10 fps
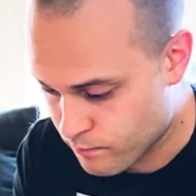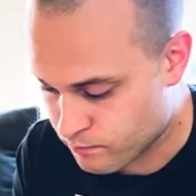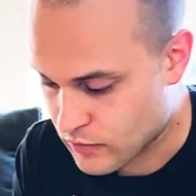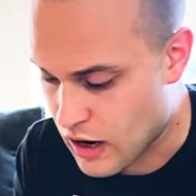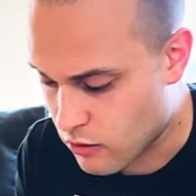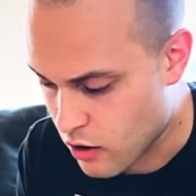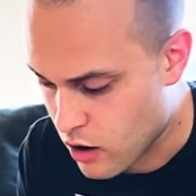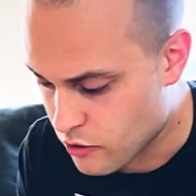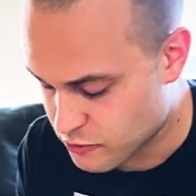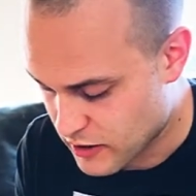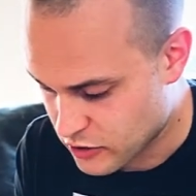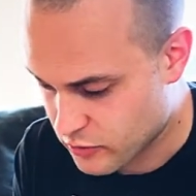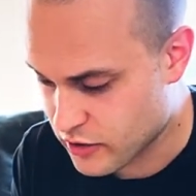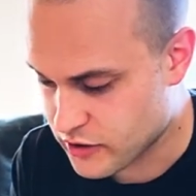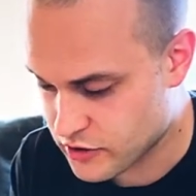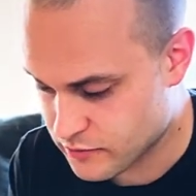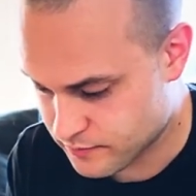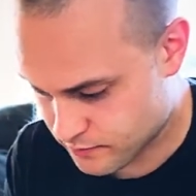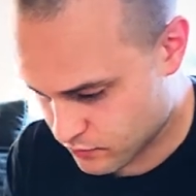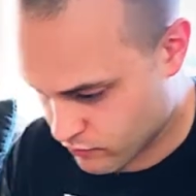Alcohol is moderate plus.
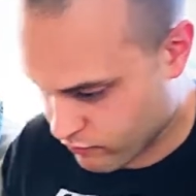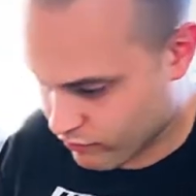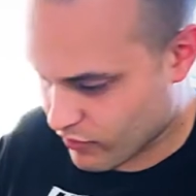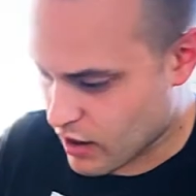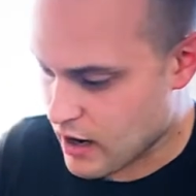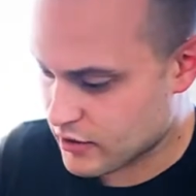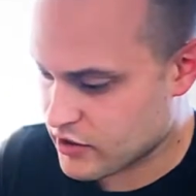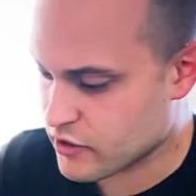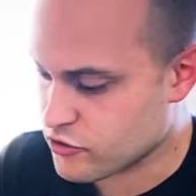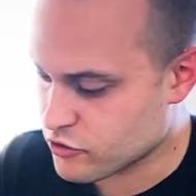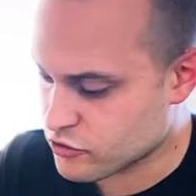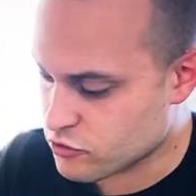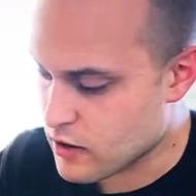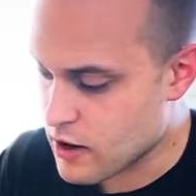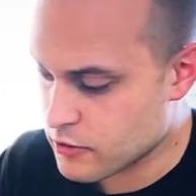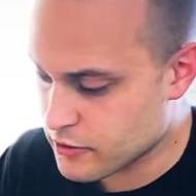Texture's round.